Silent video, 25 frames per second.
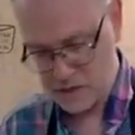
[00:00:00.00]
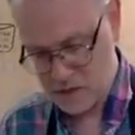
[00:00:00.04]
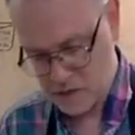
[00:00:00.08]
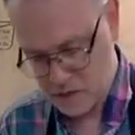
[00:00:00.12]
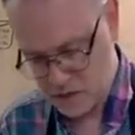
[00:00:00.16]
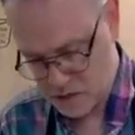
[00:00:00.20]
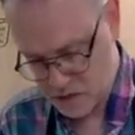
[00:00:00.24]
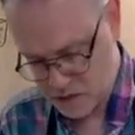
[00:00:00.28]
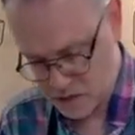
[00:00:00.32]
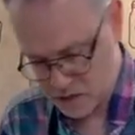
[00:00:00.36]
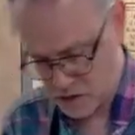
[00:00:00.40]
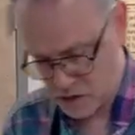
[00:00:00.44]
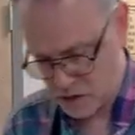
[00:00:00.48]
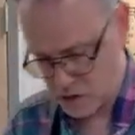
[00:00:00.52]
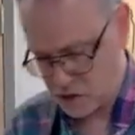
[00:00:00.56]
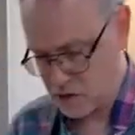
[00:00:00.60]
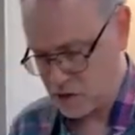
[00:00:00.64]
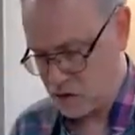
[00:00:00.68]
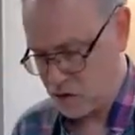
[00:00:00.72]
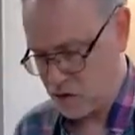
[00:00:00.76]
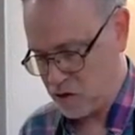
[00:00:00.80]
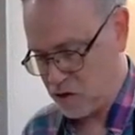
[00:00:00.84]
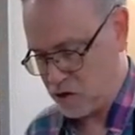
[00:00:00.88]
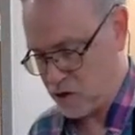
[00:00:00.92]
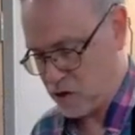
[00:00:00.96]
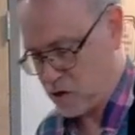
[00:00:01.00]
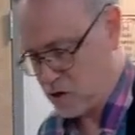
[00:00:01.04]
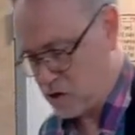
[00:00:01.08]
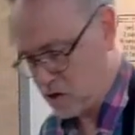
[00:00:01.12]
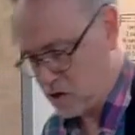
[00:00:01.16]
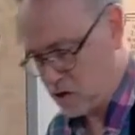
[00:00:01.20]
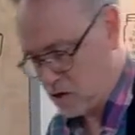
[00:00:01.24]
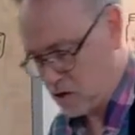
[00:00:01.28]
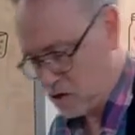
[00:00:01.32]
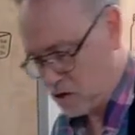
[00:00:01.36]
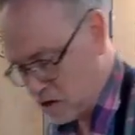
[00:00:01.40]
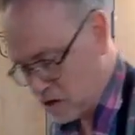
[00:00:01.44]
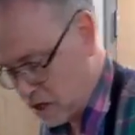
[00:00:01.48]
circular,
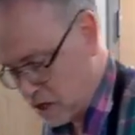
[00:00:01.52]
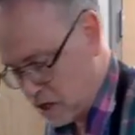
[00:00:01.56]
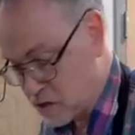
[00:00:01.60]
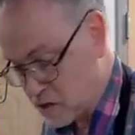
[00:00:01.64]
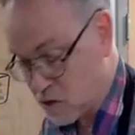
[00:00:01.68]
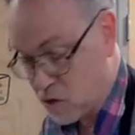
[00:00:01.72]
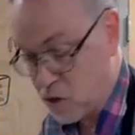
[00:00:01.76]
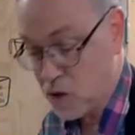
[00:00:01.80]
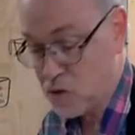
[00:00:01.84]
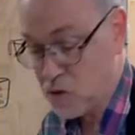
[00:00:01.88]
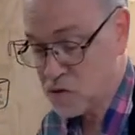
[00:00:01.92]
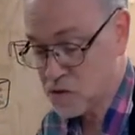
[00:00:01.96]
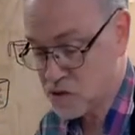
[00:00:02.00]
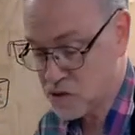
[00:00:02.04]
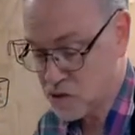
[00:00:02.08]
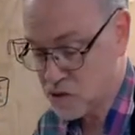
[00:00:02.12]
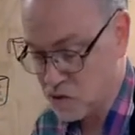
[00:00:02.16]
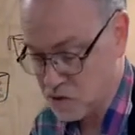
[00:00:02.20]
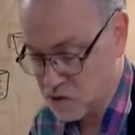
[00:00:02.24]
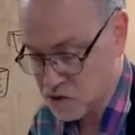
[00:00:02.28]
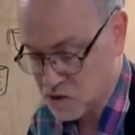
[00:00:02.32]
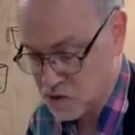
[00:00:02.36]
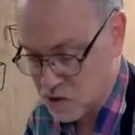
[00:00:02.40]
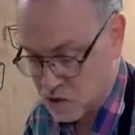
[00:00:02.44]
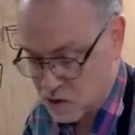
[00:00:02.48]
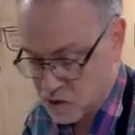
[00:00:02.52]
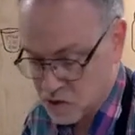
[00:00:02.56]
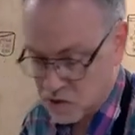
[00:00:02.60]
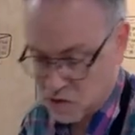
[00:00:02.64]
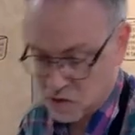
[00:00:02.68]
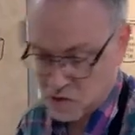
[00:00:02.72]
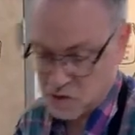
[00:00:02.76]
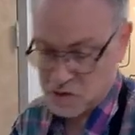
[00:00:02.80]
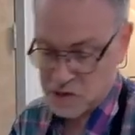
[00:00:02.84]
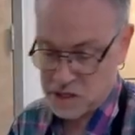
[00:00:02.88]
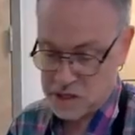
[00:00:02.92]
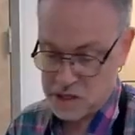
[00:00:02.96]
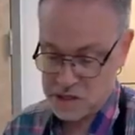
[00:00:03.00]
as close to a
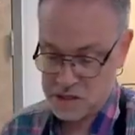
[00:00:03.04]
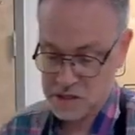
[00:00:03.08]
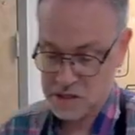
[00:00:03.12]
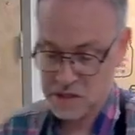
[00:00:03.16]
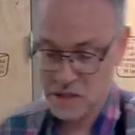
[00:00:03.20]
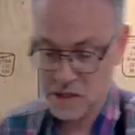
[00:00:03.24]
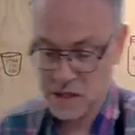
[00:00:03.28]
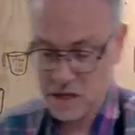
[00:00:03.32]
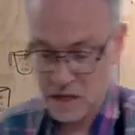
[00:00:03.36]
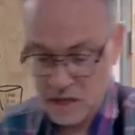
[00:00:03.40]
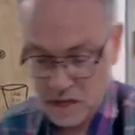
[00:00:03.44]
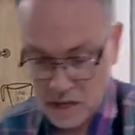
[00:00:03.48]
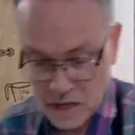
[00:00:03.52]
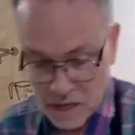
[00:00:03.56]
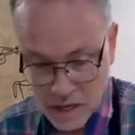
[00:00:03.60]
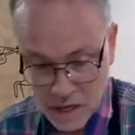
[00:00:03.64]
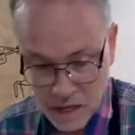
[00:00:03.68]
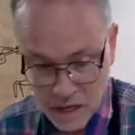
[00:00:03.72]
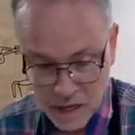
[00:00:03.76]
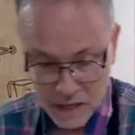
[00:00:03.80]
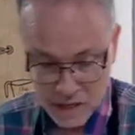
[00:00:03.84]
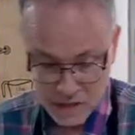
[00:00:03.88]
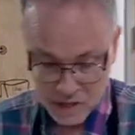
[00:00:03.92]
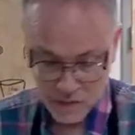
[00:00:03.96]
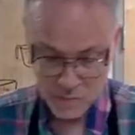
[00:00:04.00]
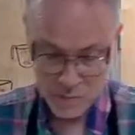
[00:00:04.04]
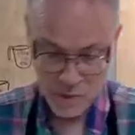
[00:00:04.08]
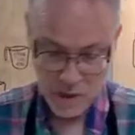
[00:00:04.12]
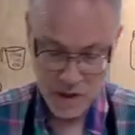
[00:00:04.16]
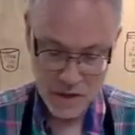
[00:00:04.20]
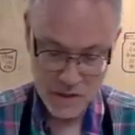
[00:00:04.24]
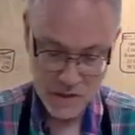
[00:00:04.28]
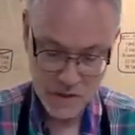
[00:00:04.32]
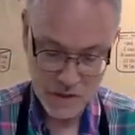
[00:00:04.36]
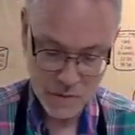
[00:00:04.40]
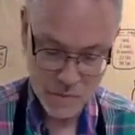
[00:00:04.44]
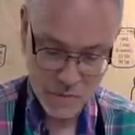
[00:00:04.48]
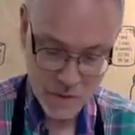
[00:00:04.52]
circular disc as
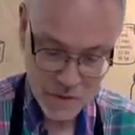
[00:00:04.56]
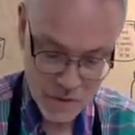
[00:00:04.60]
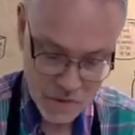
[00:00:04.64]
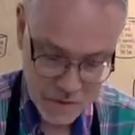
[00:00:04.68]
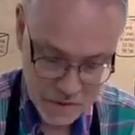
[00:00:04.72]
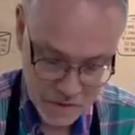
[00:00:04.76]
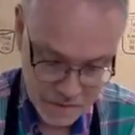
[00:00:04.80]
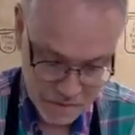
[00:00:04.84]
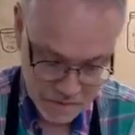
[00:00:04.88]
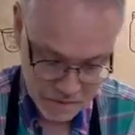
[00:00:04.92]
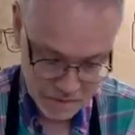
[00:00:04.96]
possible.